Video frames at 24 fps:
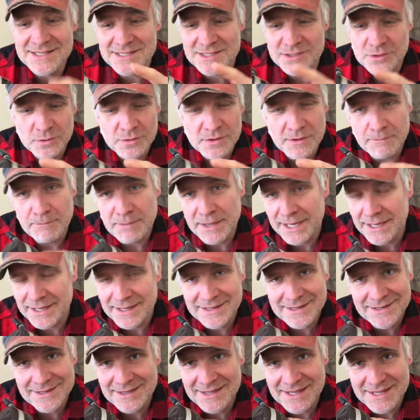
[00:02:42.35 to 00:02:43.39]
so the
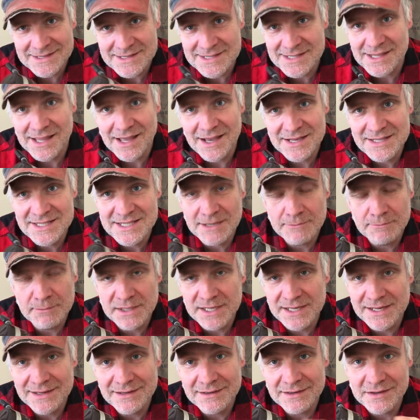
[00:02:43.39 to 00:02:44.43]
pin that slides up in
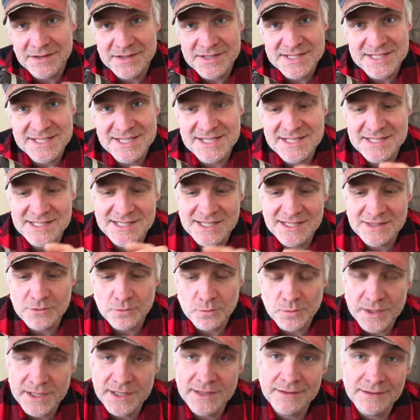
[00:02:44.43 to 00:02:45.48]
here is seized in the
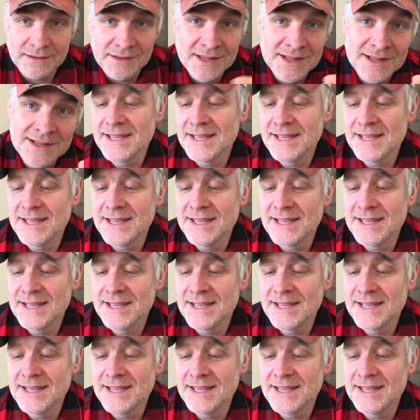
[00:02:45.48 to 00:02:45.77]
reel.